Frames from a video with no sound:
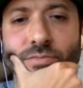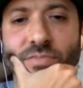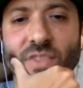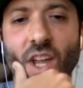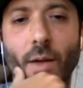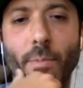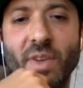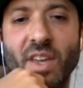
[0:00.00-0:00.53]

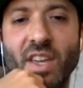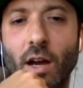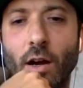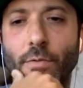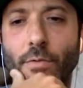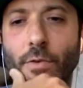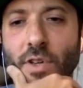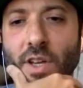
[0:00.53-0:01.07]
And be
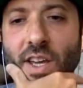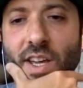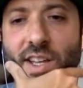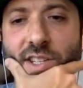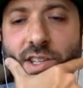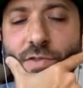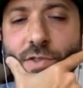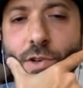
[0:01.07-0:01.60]
careful, kids.
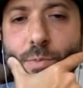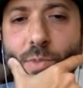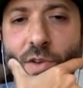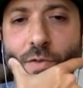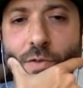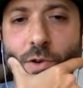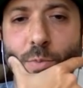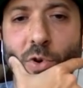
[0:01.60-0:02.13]

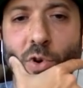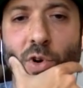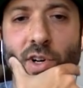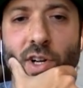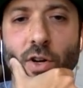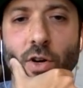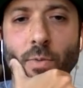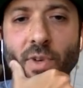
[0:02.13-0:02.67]
If you're pouring
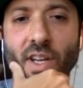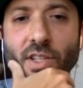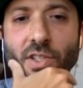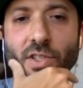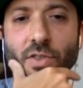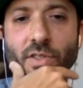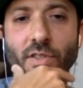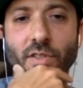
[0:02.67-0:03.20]
at home,
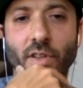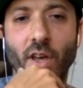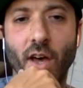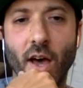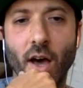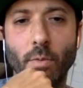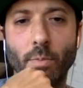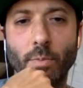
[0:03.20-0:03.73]
kids, use
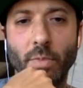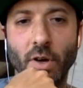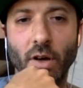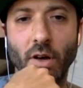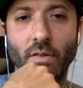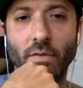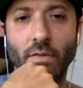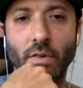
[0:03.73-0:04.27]
help
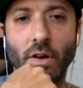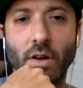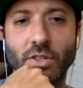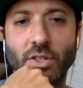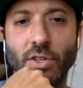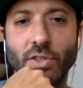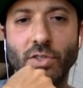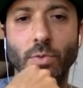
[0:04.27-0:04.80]
of
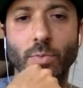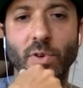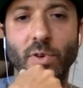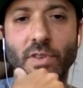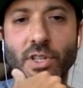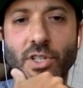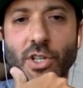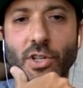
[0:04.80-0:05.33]
adult
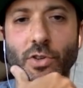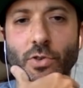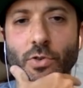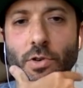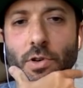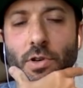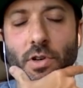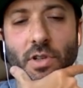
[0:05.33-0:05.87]
supervision
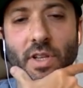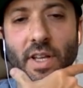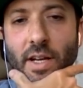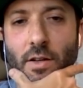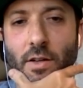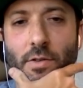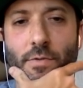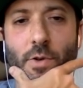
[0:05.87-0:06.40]
or a
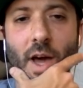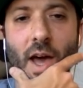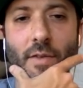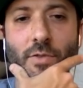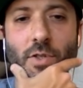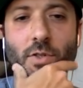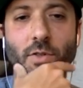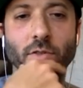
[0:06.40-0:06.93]
ladle if you
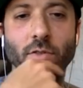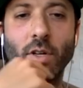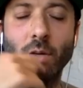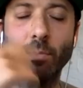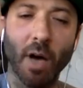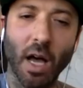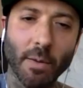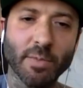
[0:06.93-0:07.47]
have to.
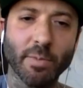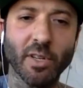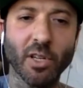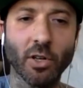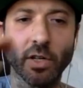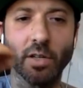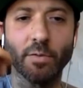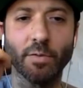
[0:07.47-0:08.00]
Bobby's been
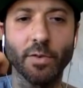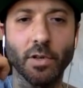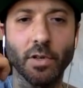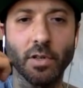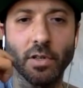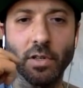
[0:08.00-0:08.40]
cooking for